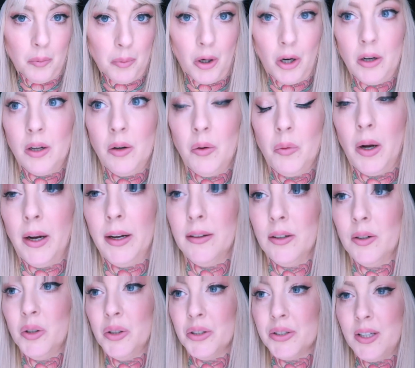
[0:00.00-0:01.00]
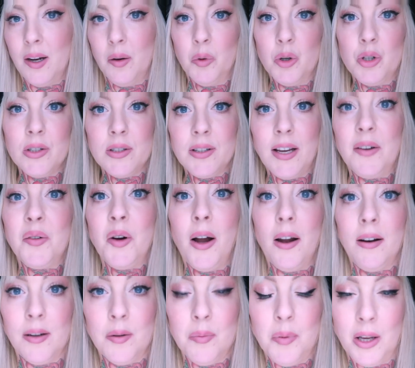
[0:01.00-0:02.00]
to bark and whine the whole time, which is
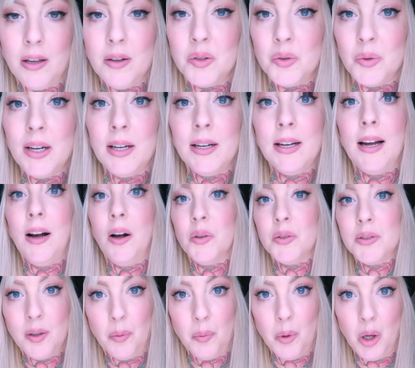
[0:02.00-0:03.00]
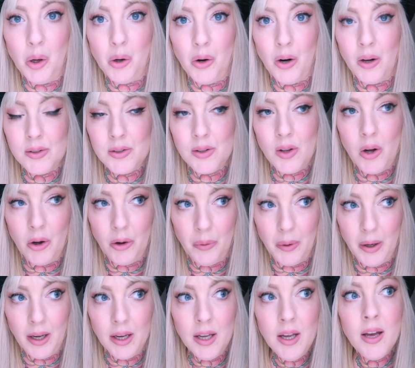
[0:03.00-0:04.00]
ironic because right now somebody across the
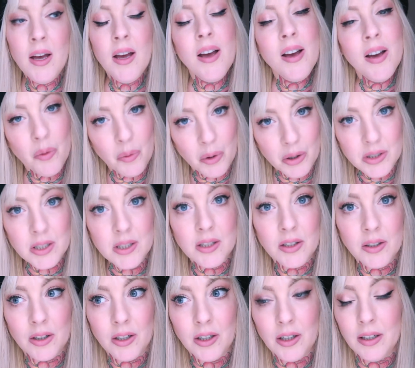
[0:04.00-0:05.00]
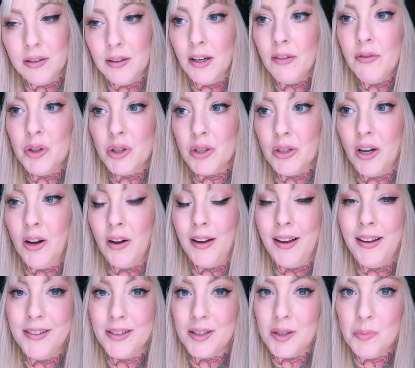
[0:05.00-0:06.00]
hallway went to dinner and left their dog
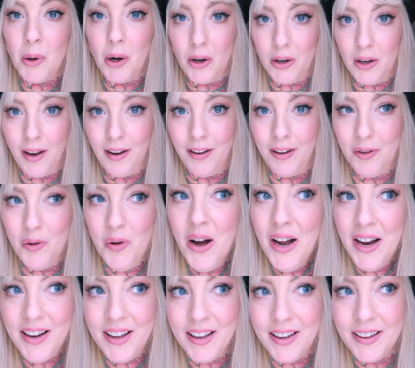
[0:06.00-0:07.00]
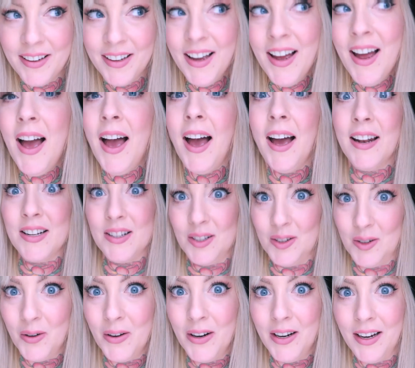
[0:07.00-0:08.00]
and it's barking and whining and it's
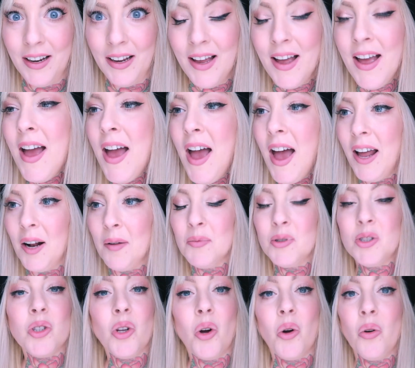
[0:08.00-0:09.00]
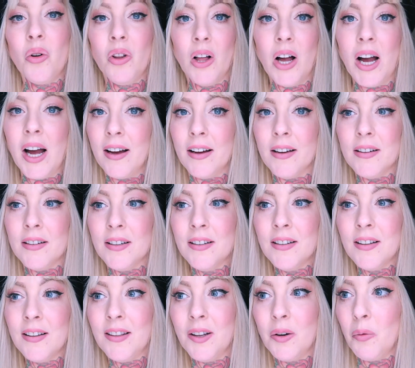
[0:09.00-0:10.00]
annoying, and I'm so glad
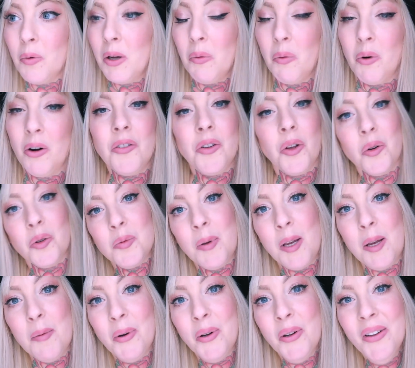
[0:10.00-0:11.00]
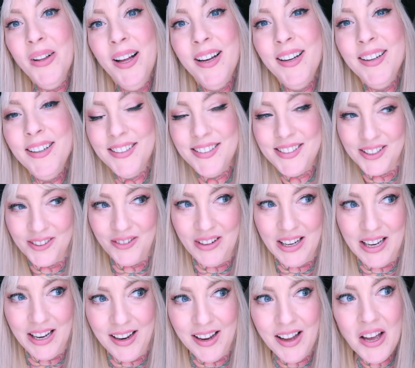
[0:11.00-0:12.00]
that we weren't those people. So
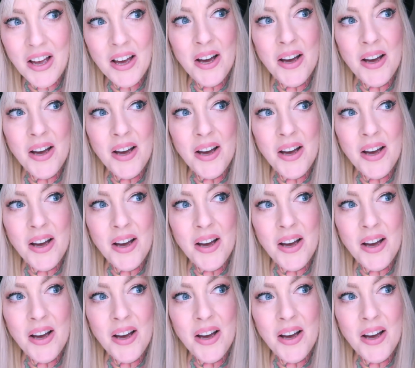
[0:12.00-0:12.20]
we